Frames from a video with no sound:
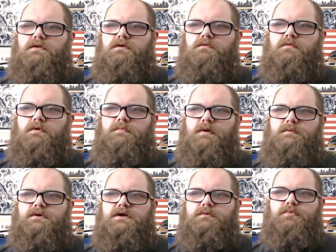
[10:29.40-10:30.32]
the
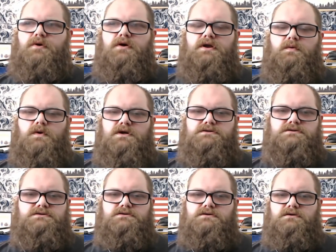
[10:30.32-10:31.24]
Republican Party
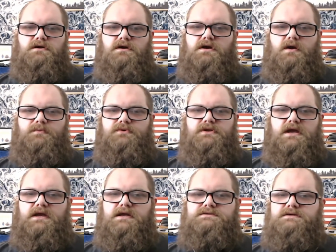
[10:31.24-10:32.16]
was a couple
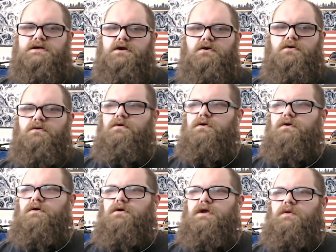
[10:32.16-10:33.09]
decades ago,
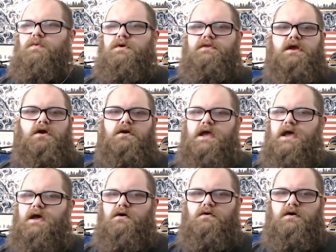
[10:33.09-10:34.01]
and where they are
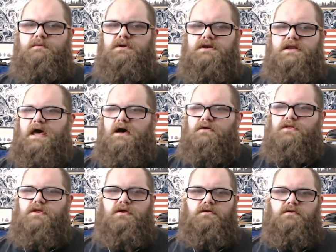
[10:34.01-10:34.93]
now. I mean, now
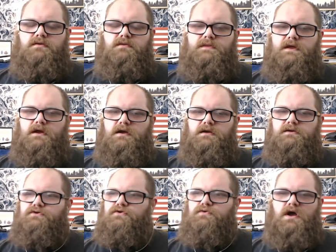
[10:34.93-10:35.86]
they
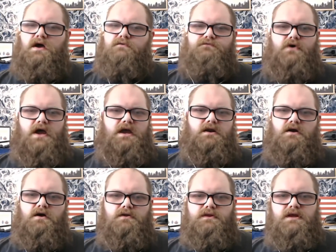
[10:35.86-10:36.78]
do not fight
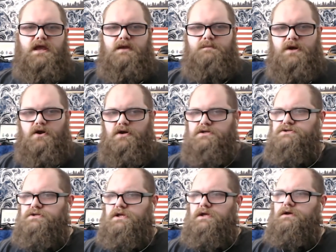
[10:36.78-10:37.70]
on the gay
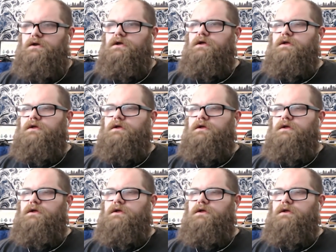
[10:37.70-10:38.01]
marriage thing.